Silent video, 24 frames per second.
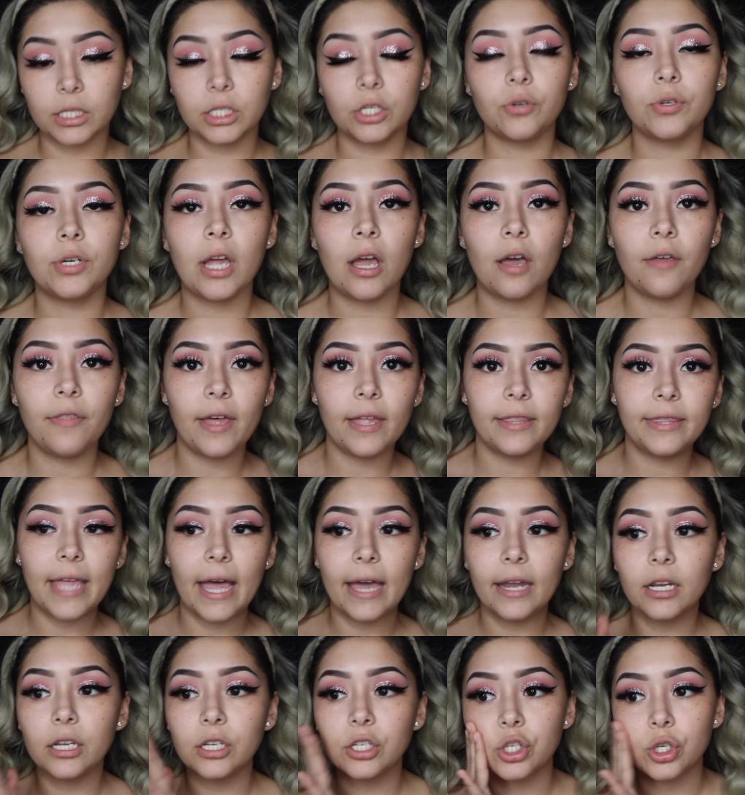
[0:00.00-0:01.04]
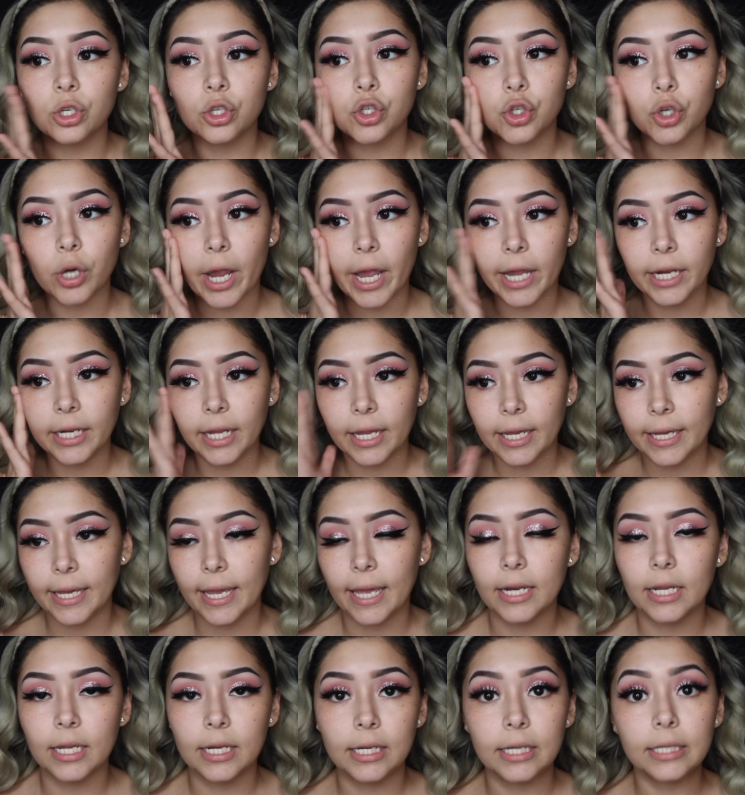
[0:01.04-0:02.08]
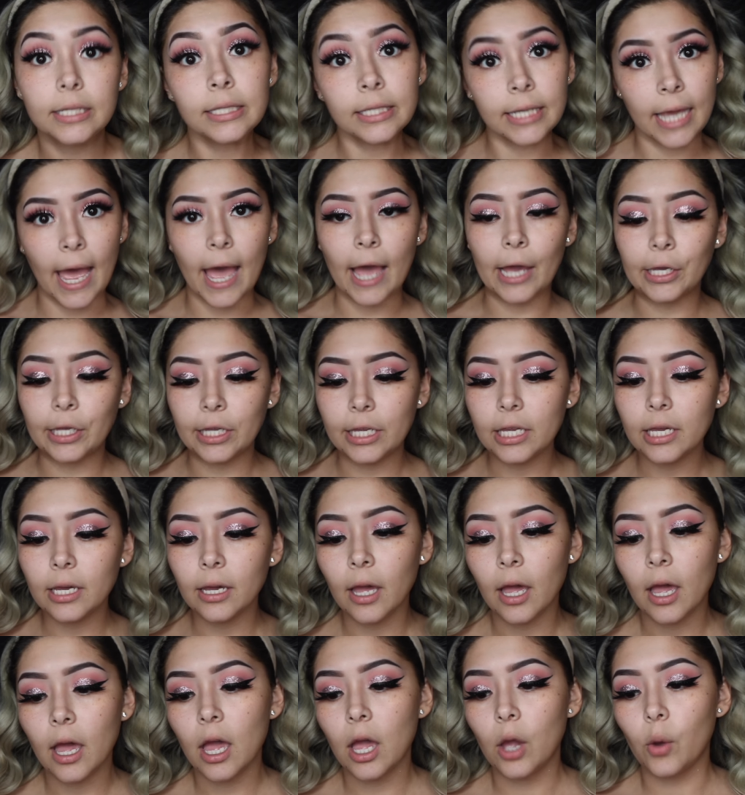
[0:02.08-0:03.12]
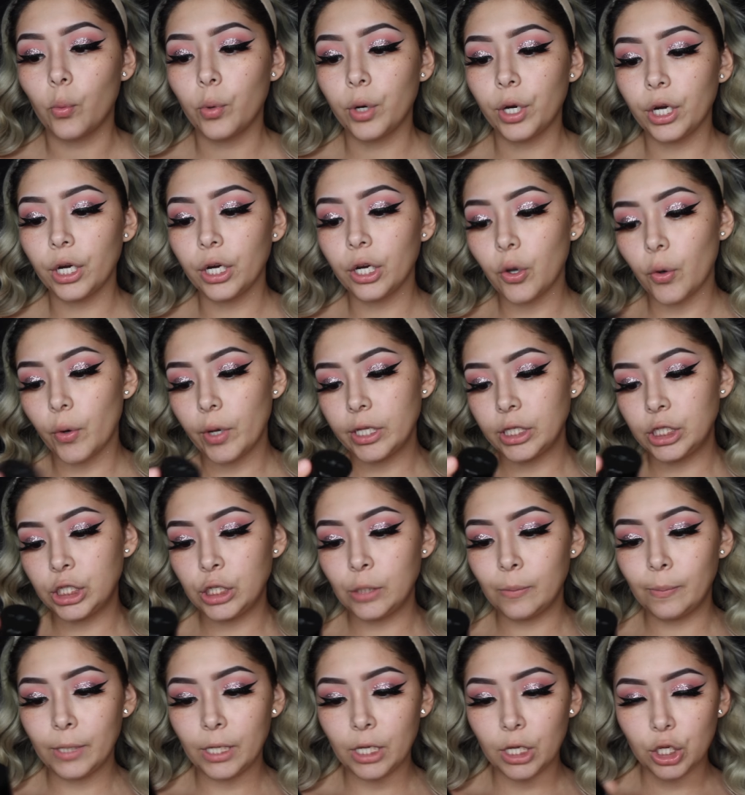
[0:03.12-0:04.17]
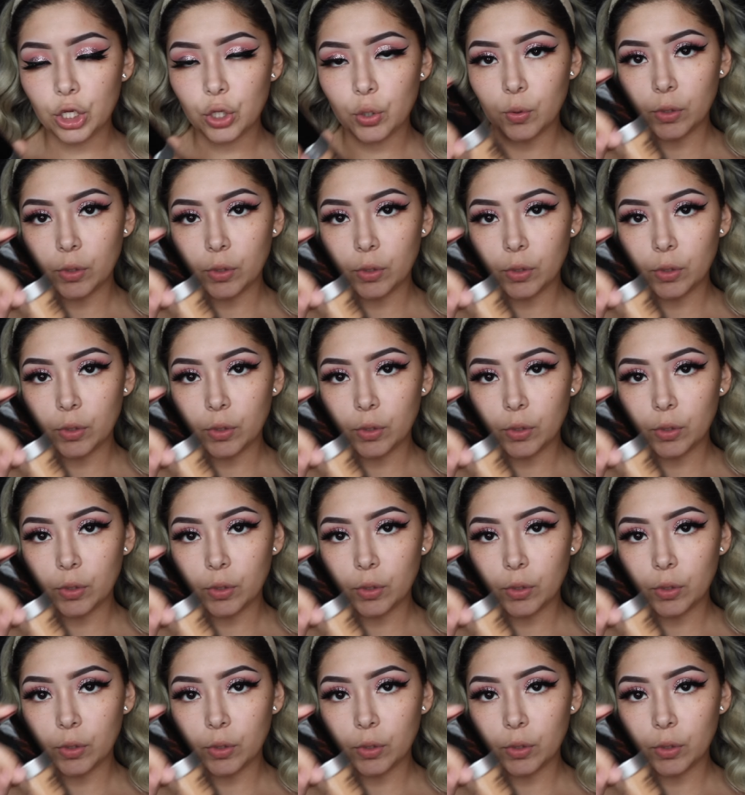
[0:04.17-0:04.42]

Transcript: So now that that is drying and getting tacky, we're going to be